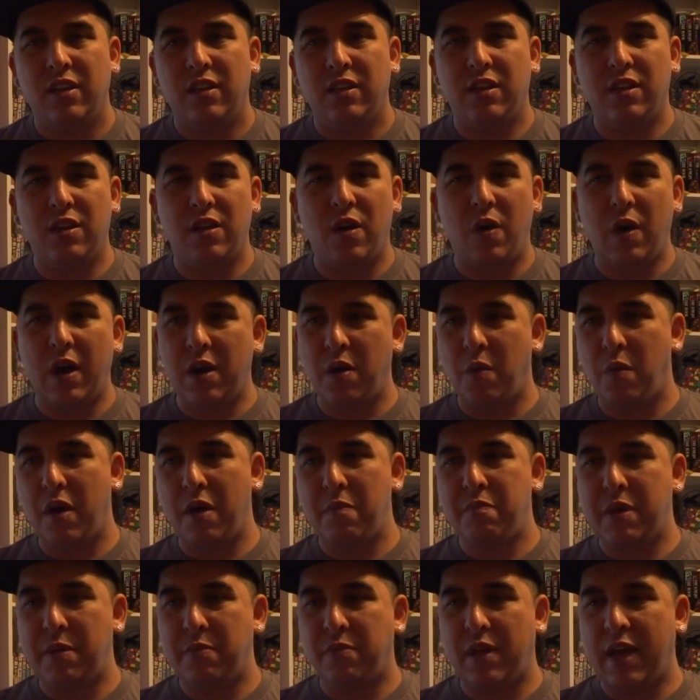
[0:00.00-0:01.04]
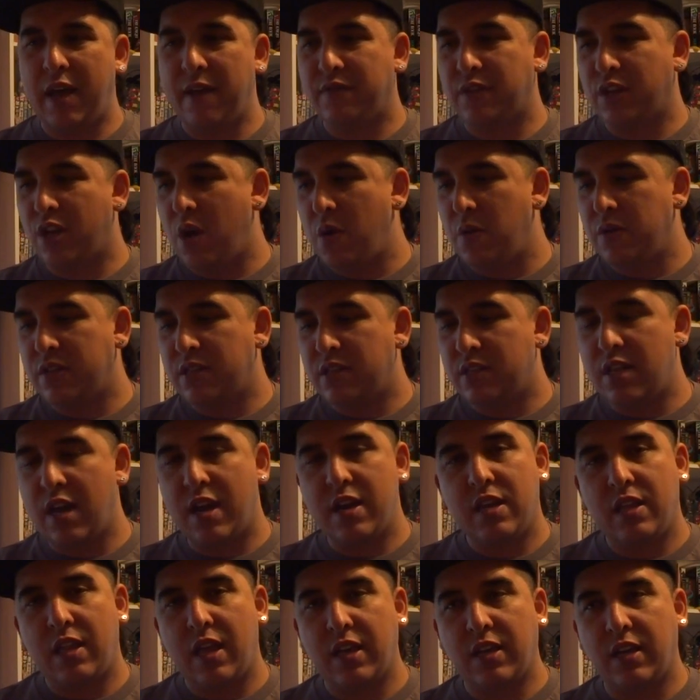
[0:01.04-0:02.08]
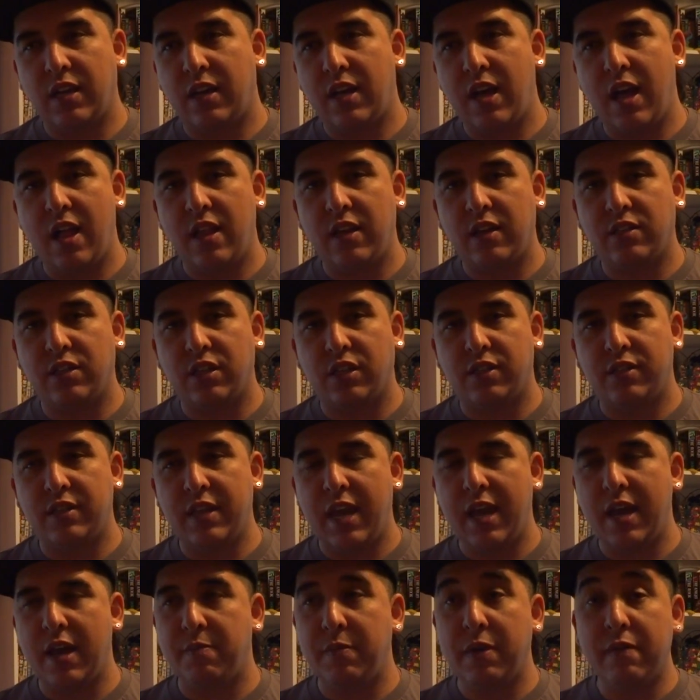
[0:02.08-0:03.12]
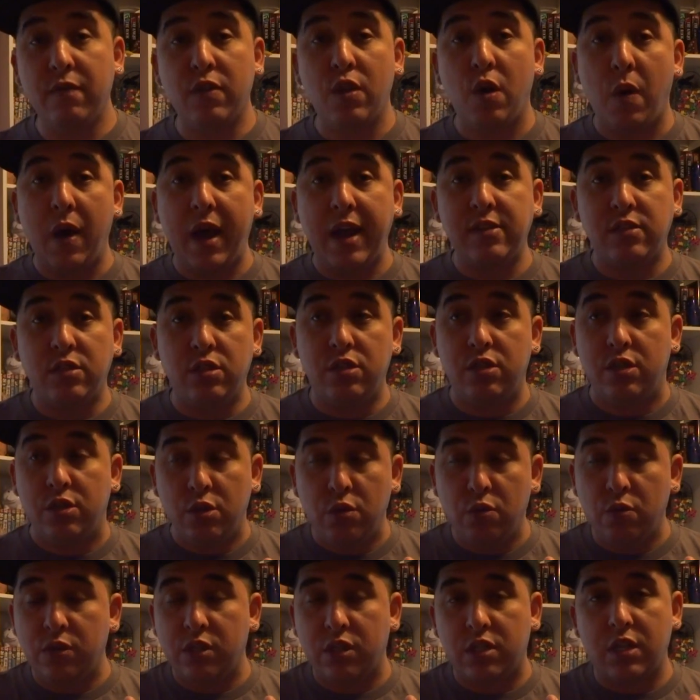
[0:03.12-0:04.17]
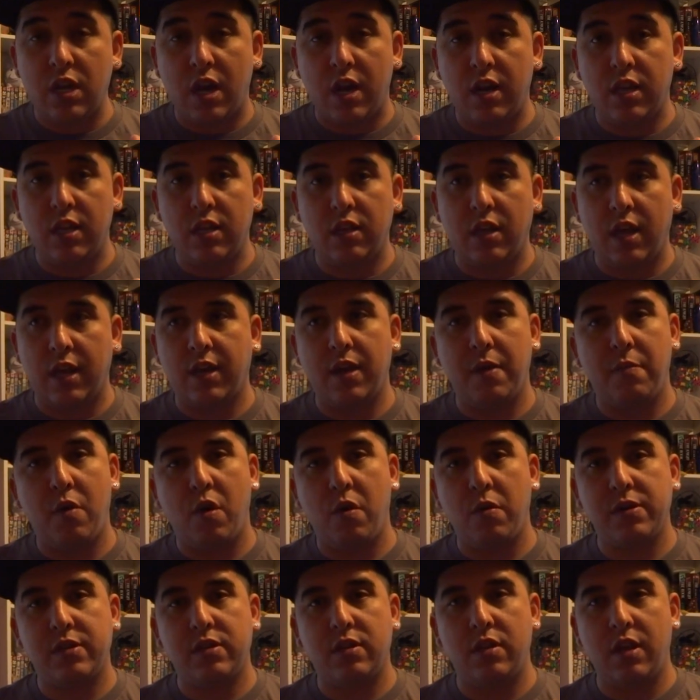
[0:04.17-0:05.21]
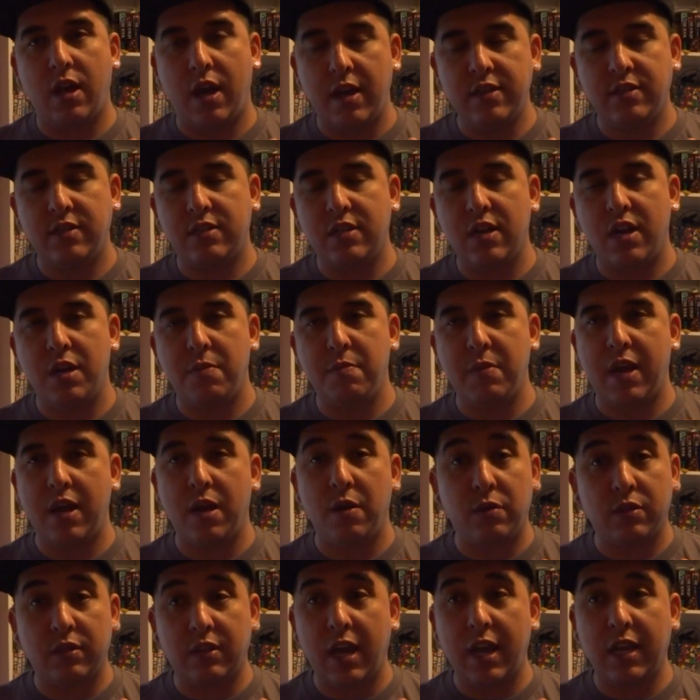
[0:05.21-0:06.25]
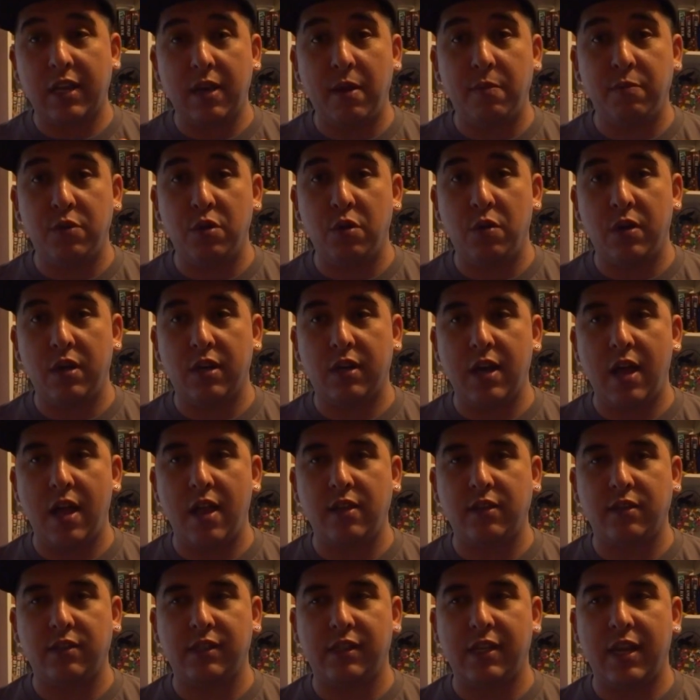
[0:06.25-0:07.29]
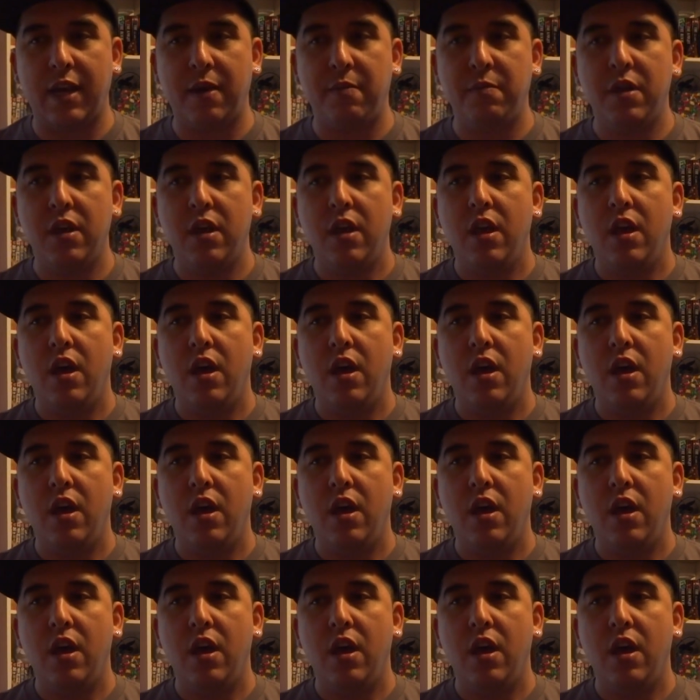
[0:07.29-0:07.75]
You know, I don't want people to have to go and study like a college exam, even though I do study like I study my animals like I'm doing a college exam.